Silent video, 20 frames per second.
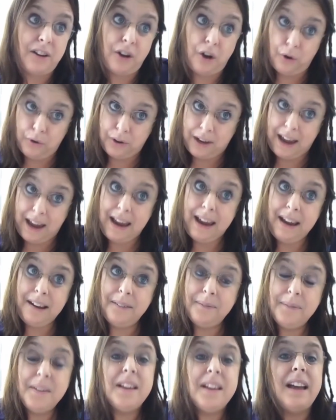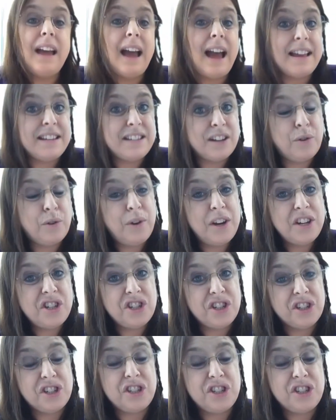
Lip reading: okay as a question.